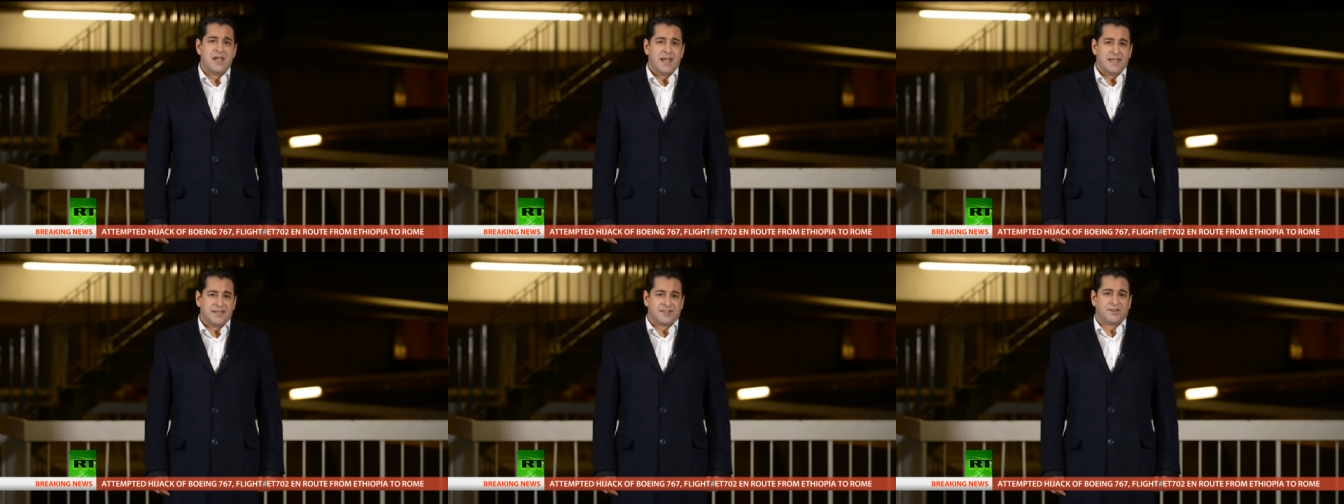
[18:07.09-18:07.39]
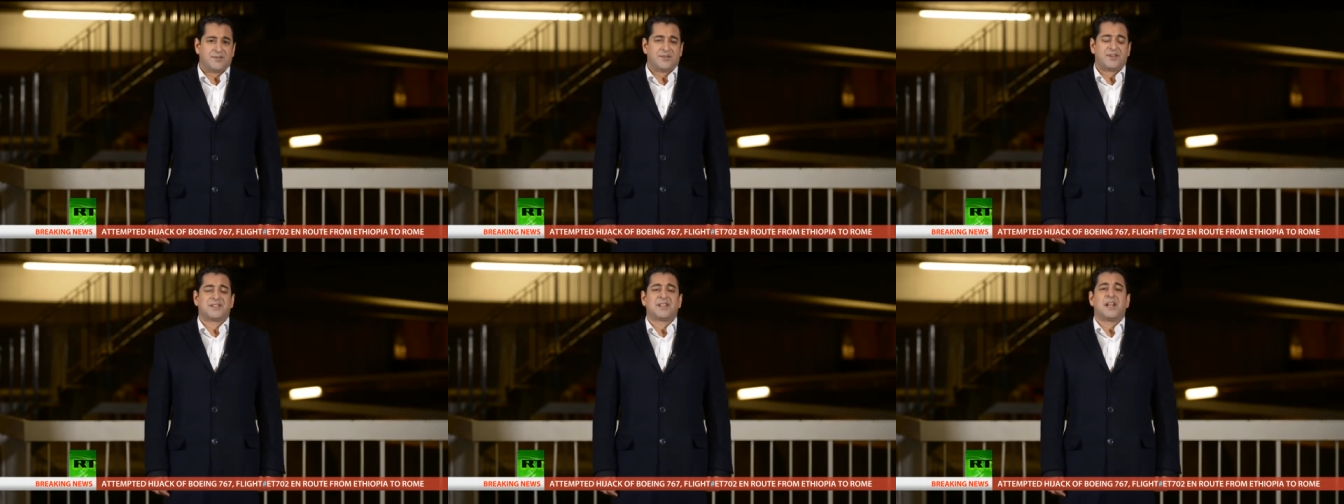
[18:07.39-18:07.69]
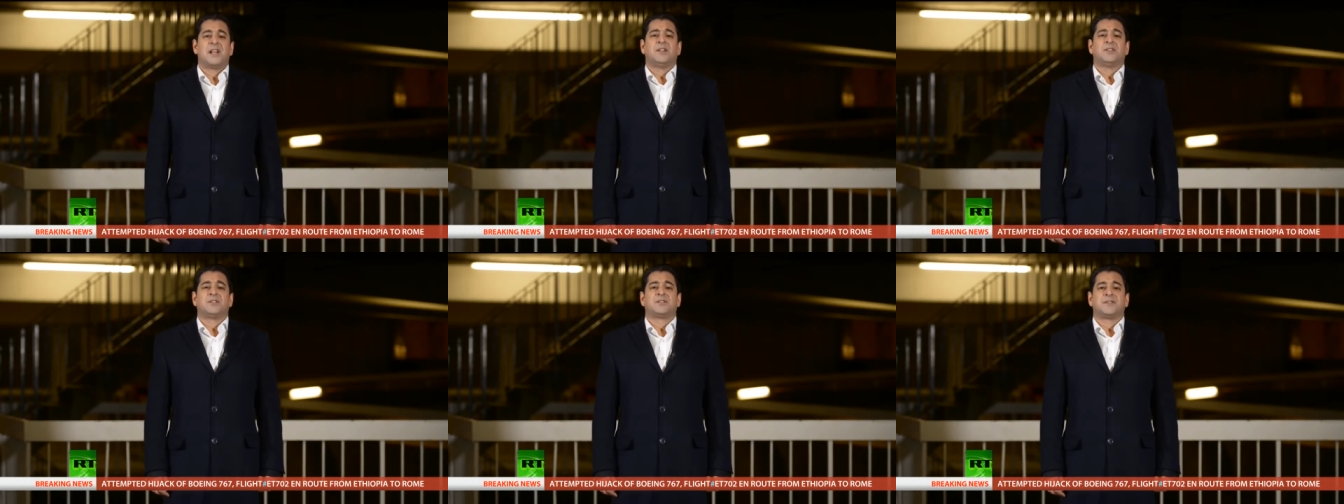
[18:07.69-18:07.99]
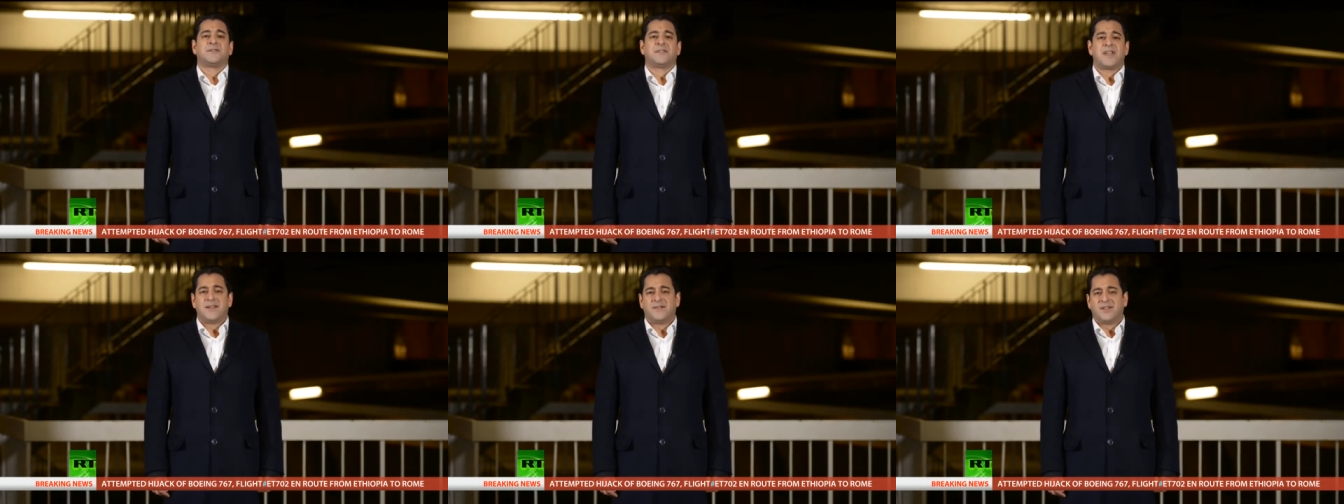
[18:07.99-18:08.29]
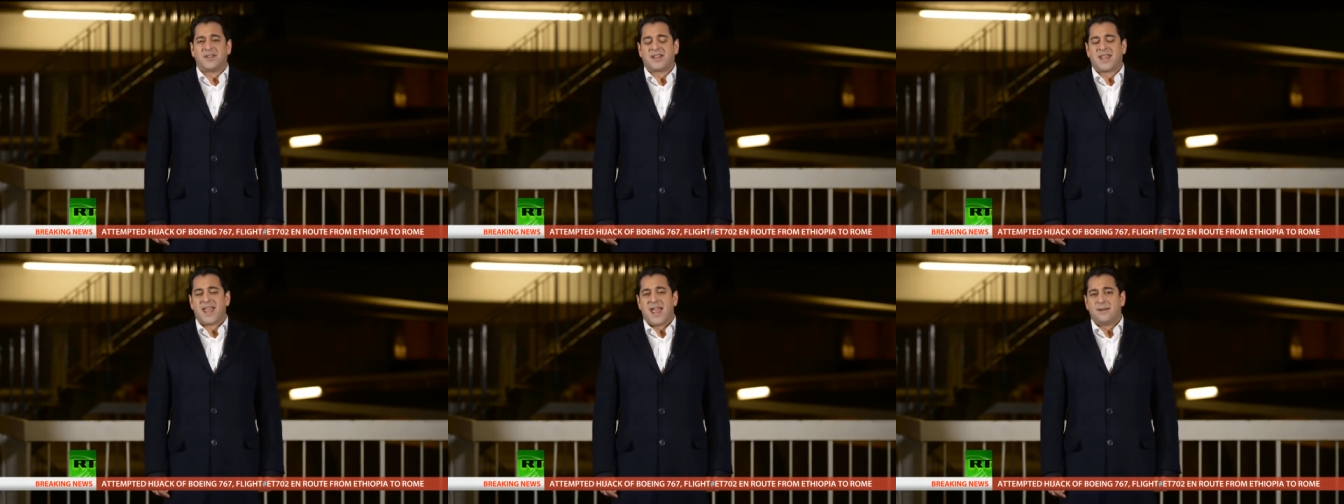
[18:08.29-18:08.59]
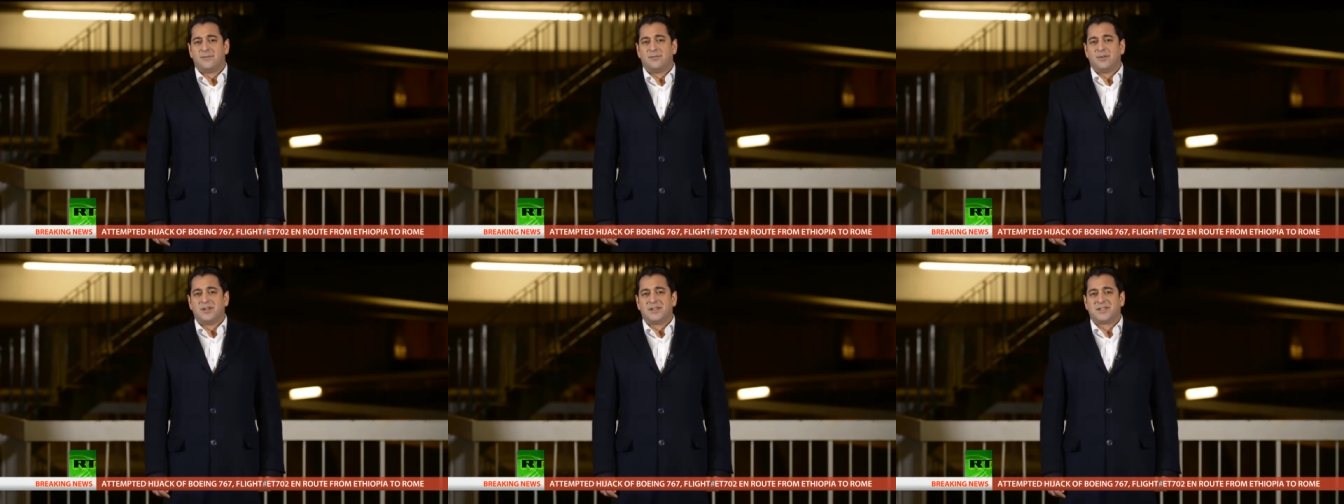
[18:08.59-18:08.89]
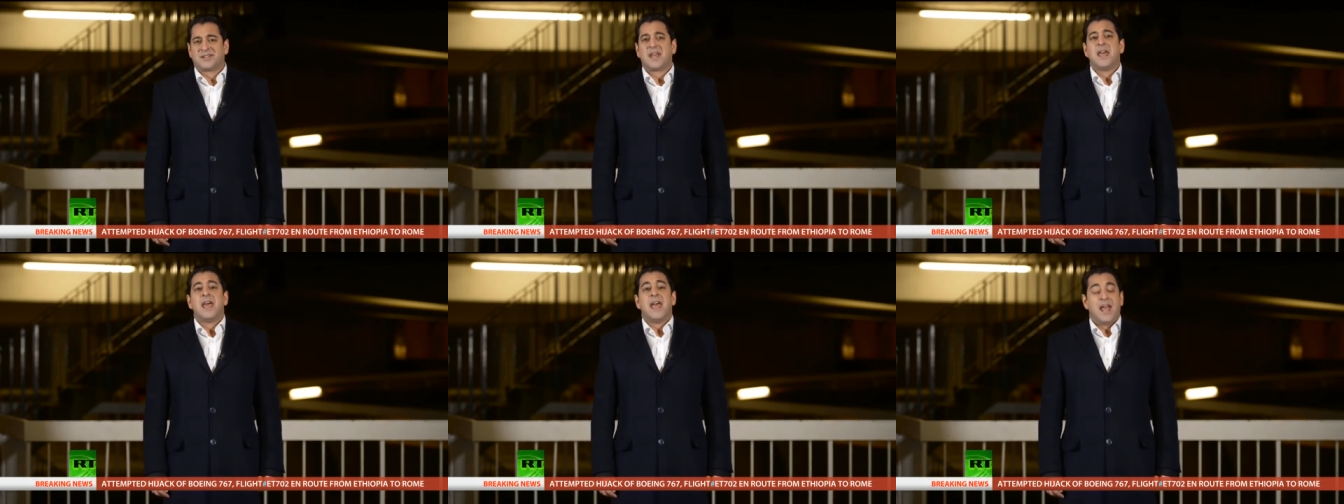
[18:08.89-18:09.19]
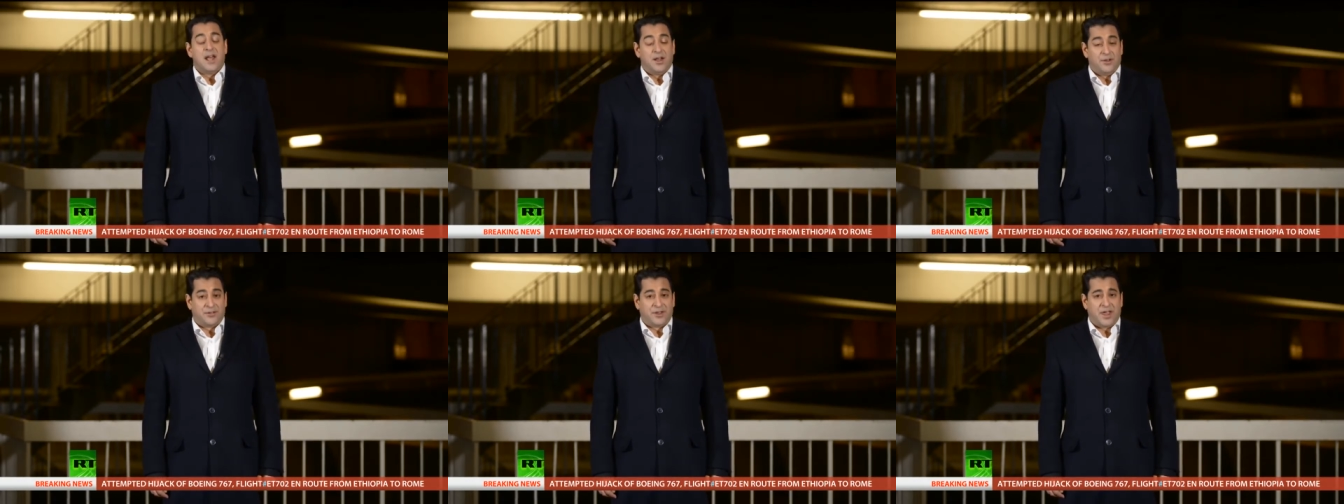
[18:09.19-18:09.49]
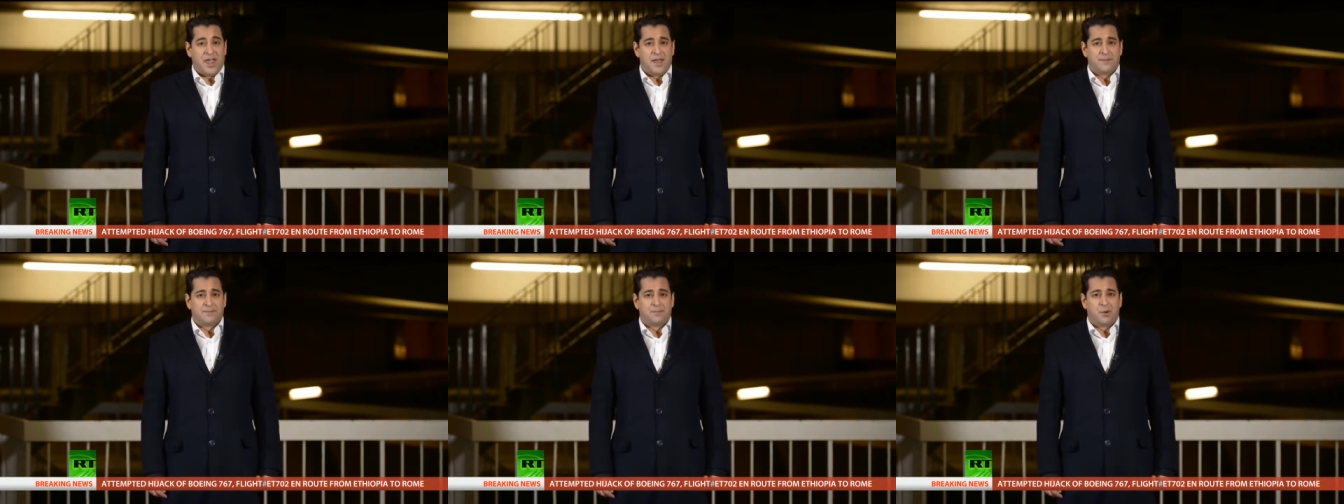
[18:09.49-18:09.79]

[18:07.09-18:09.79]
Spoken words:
as a result of David Cameron's healthcare